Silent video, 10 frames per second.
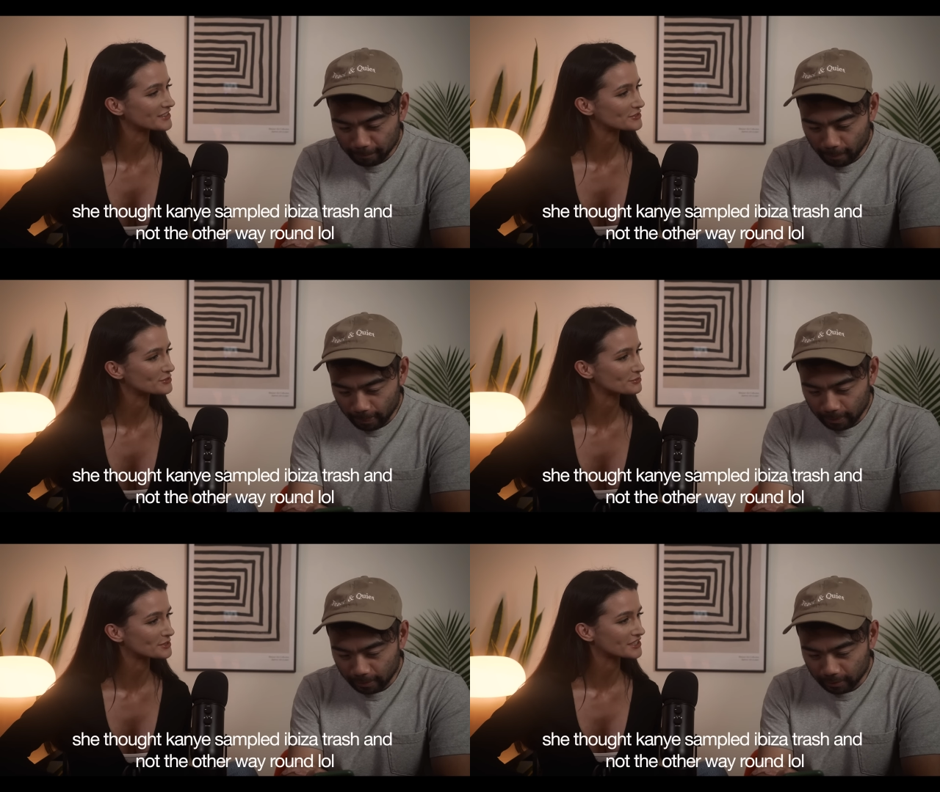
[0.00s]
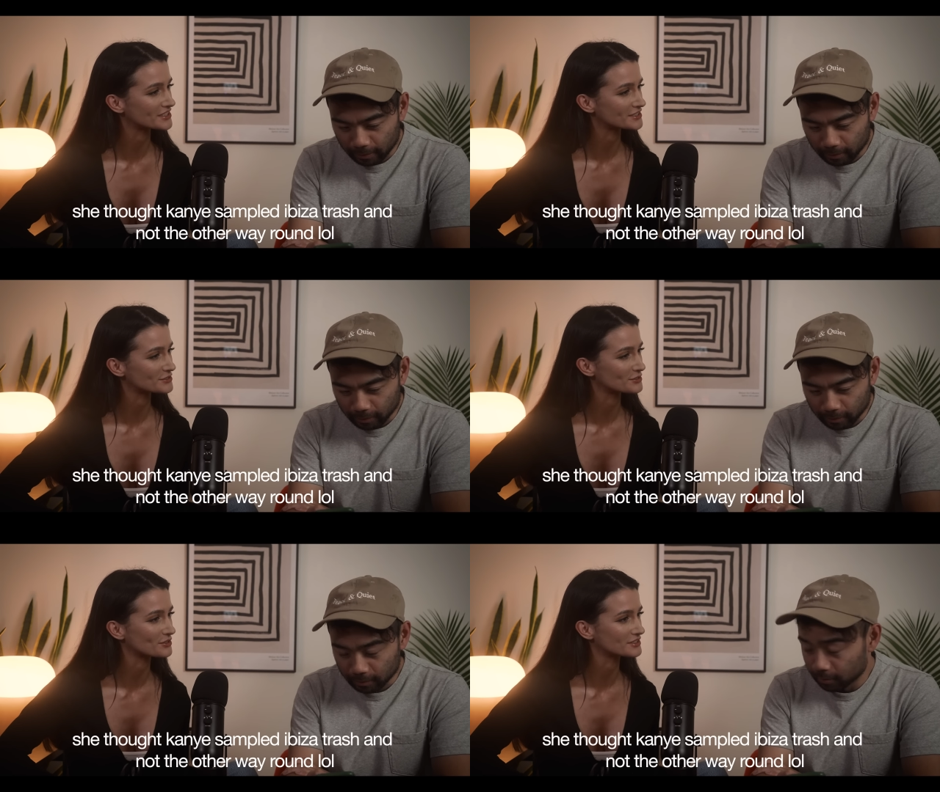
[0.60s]
Speaker 1: I used to work in in
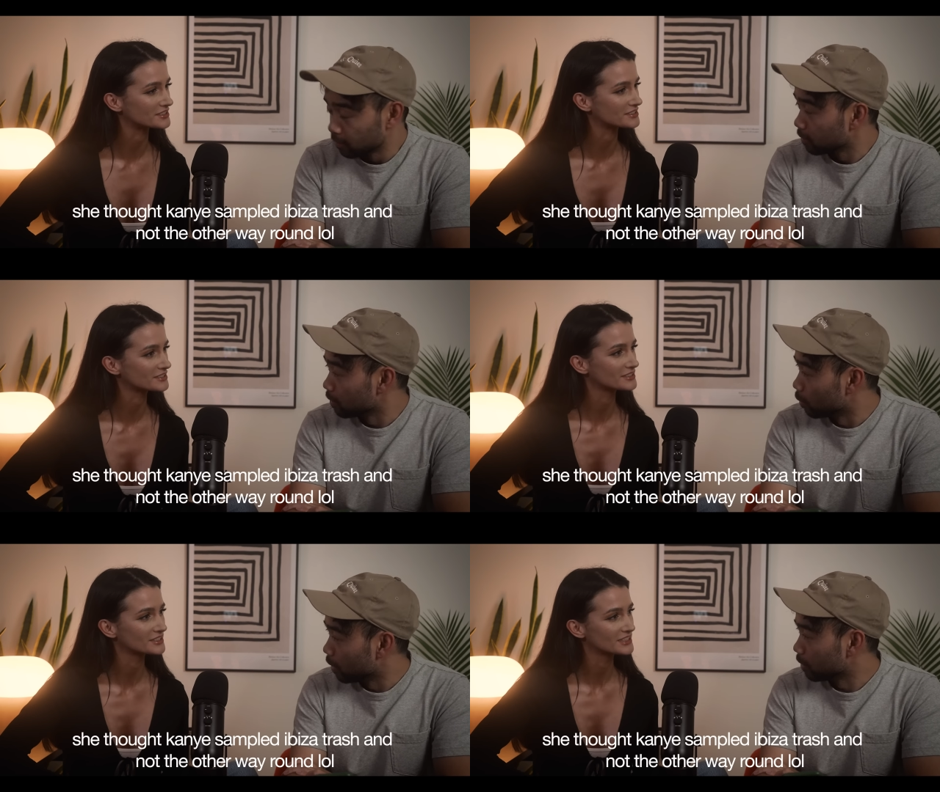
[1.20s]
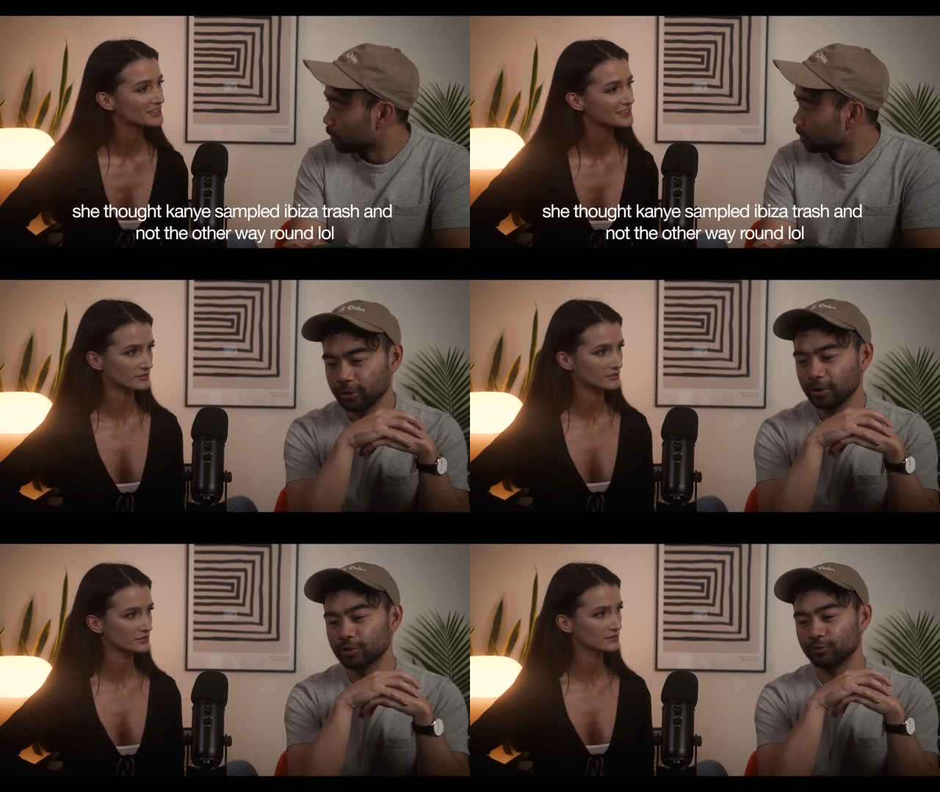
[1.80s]
Scotland.
Speaker 2: Wow.
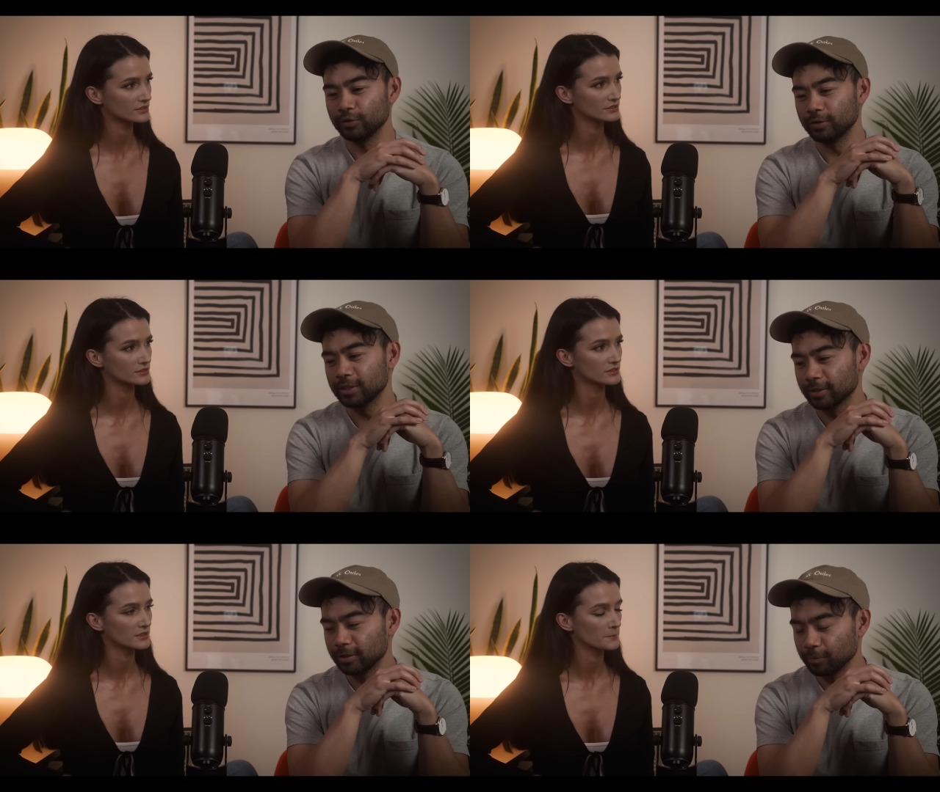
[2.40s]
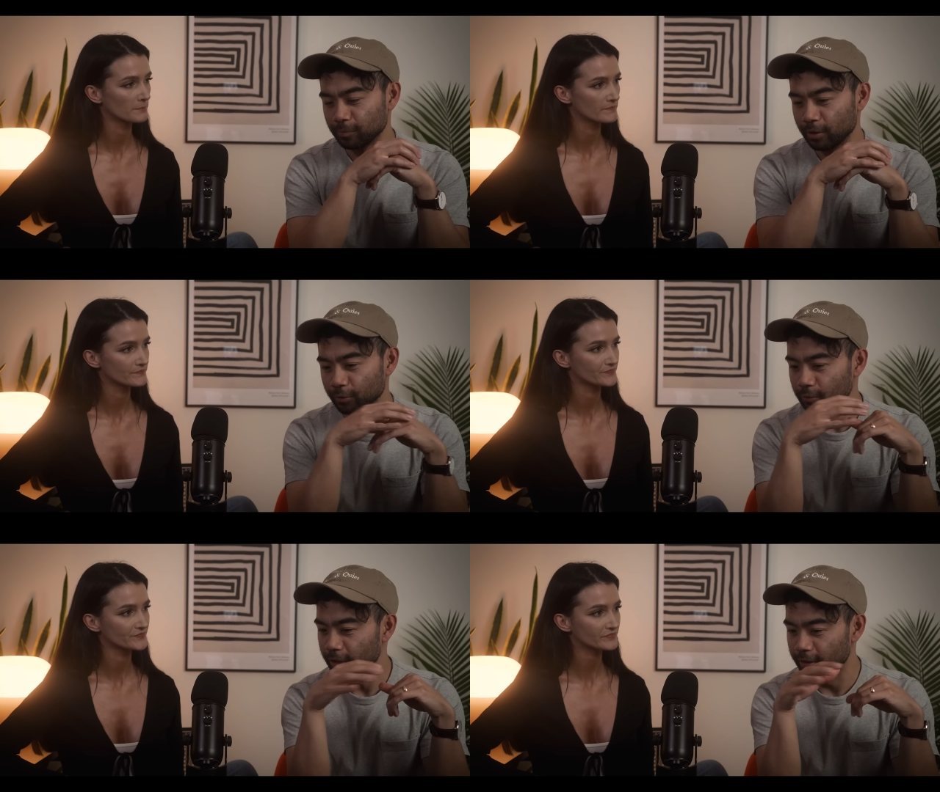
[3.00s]
In an interview, he said he, he
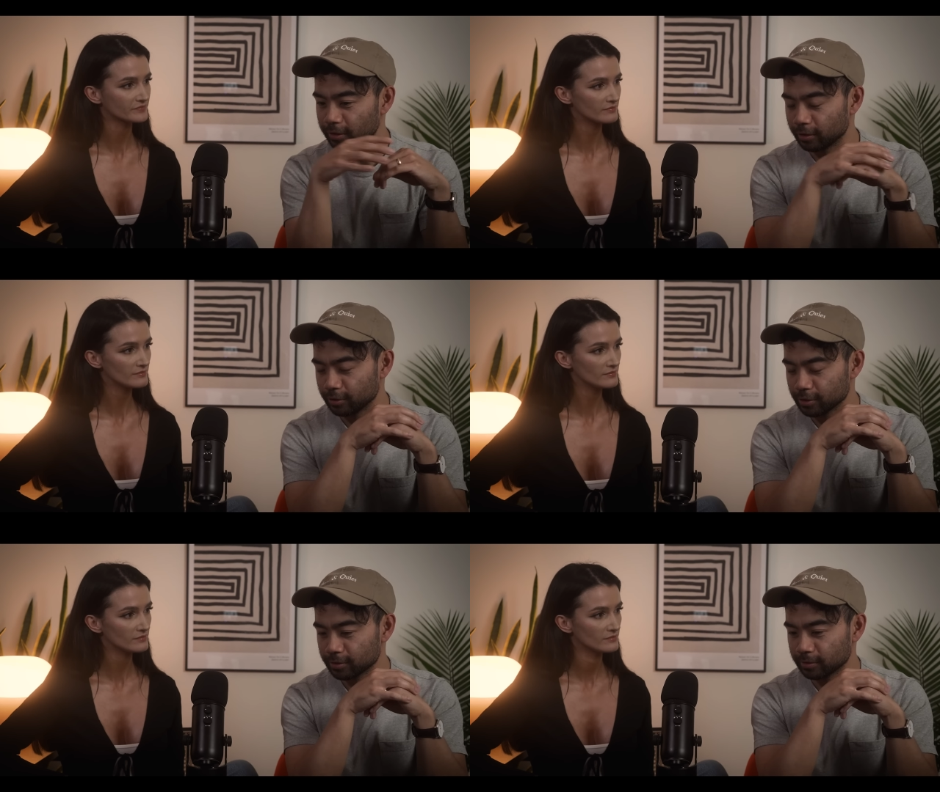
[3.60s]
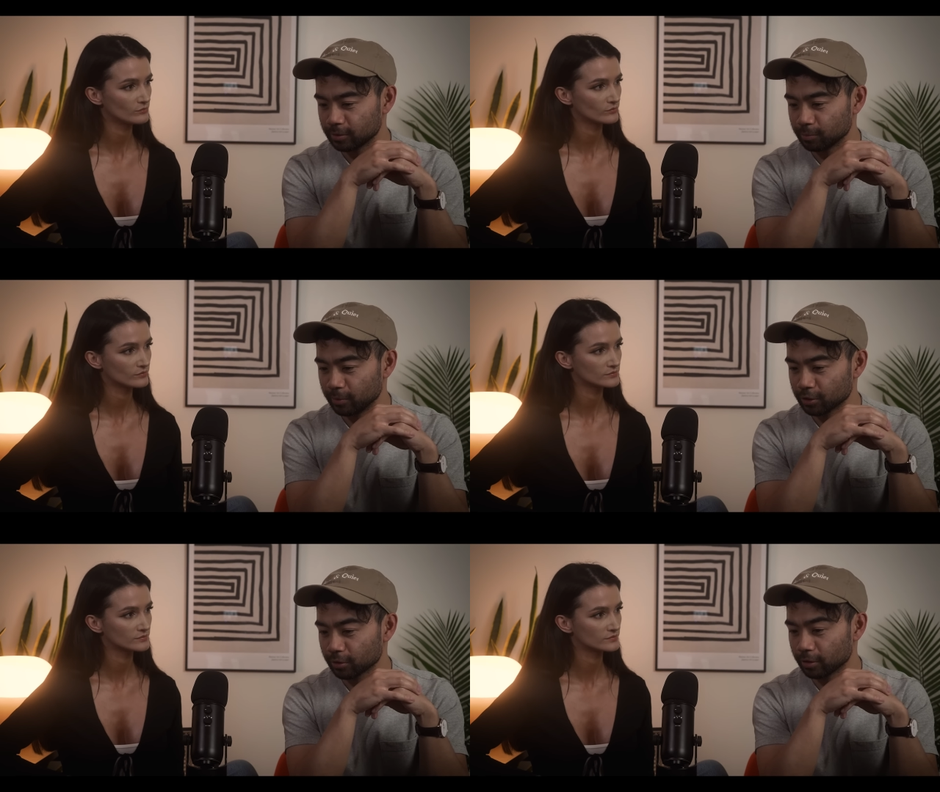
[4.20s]
threw that in there just to
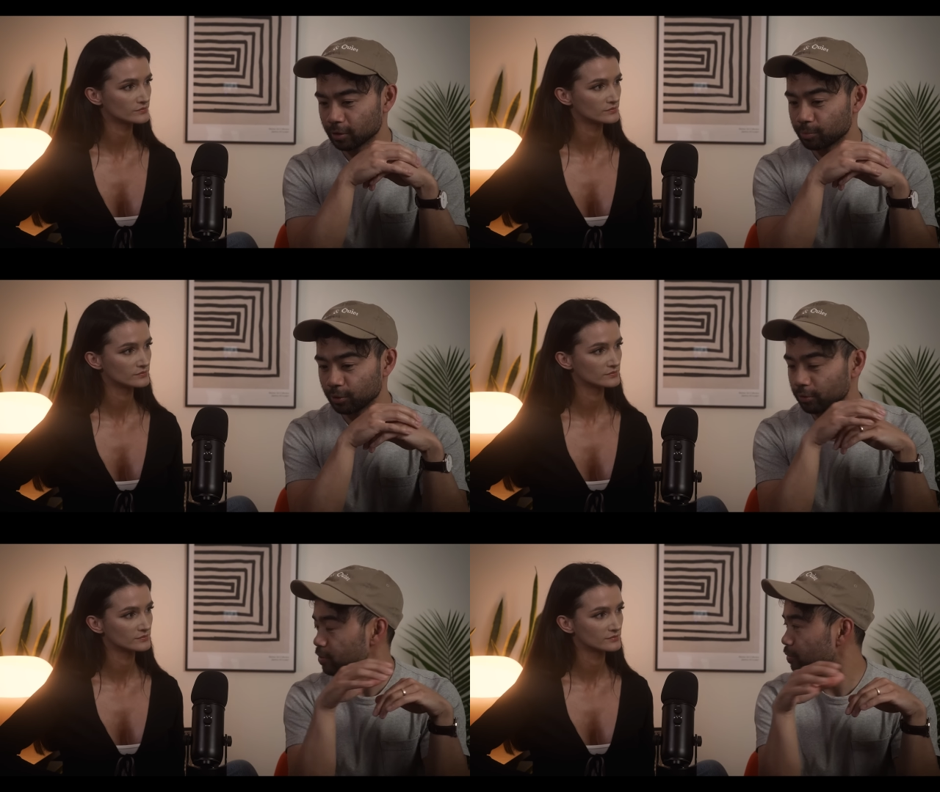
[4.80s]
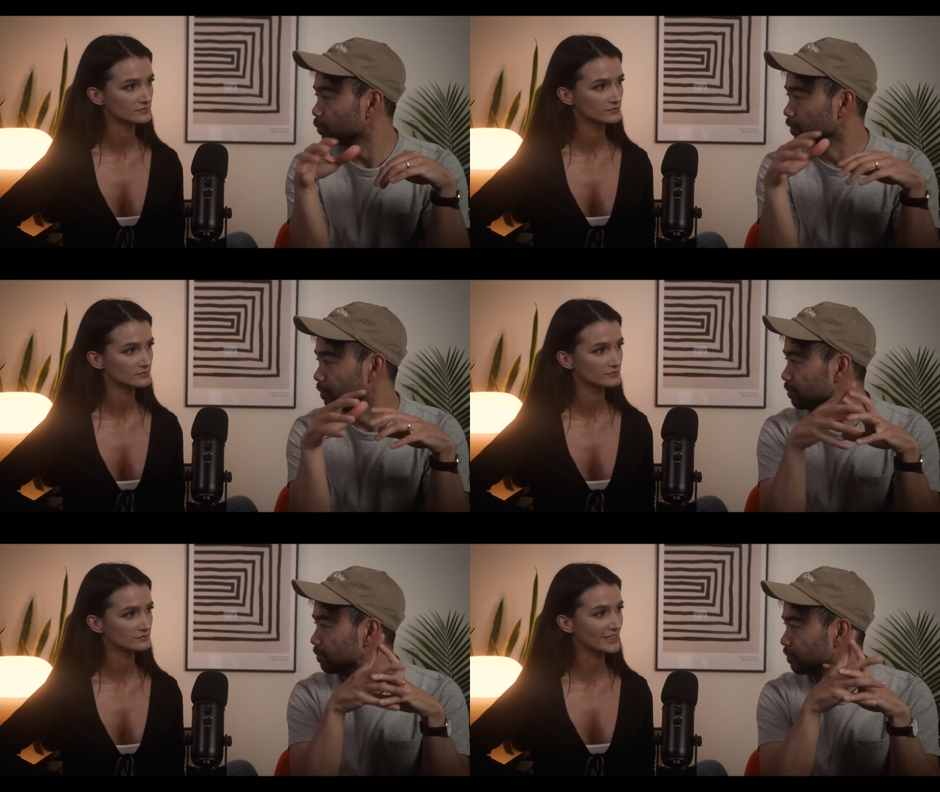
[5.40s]
make sure that the purists
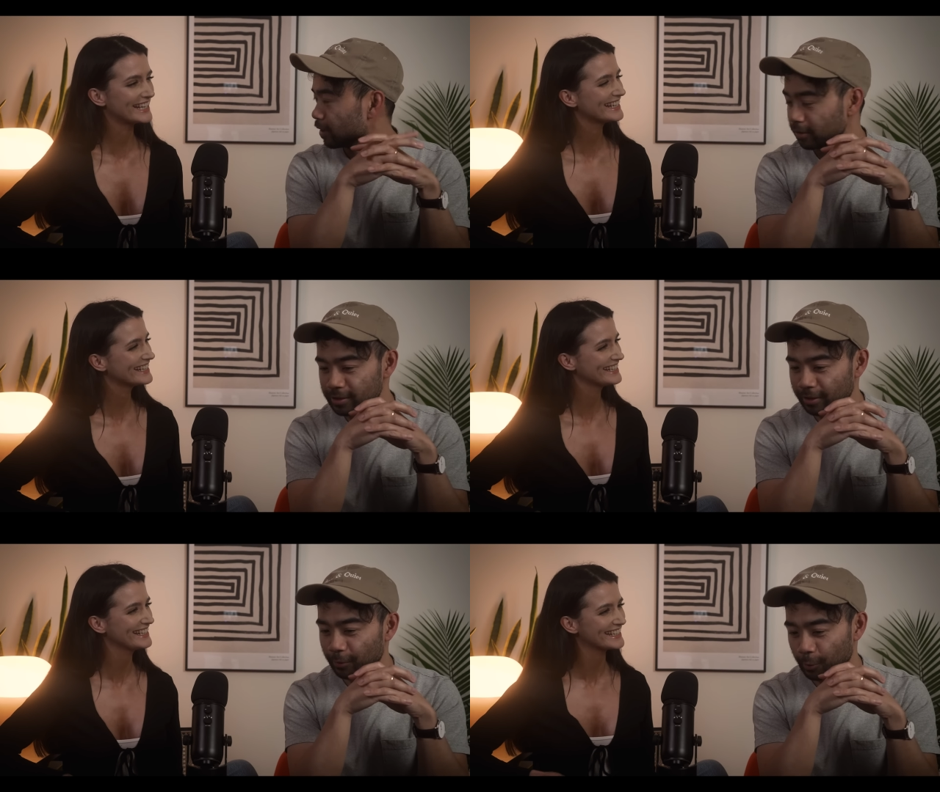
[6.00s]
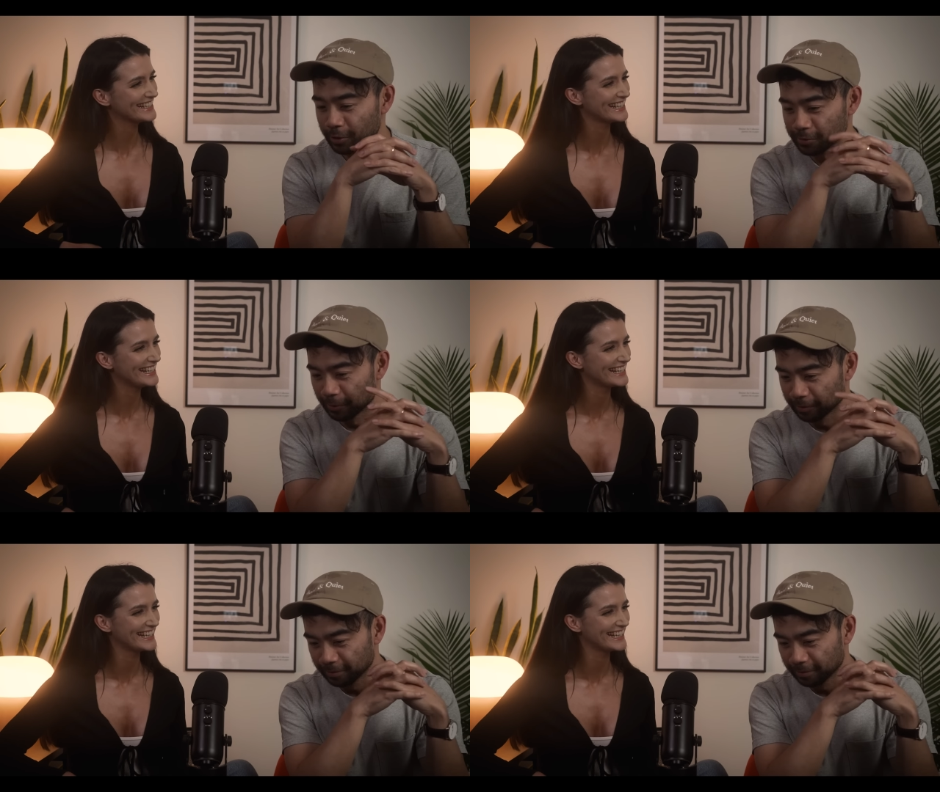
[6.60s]
would at least get one song.